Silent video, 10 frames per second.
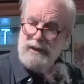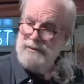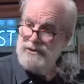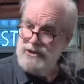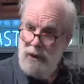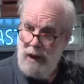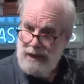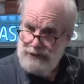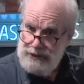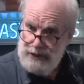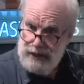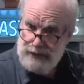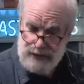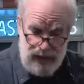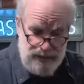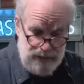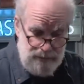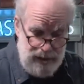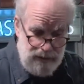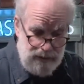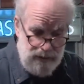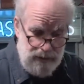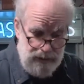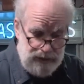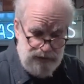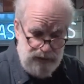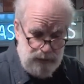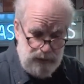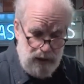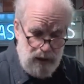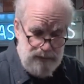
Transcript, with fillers: there's no oxygen inside this beaker. It's filled with carbon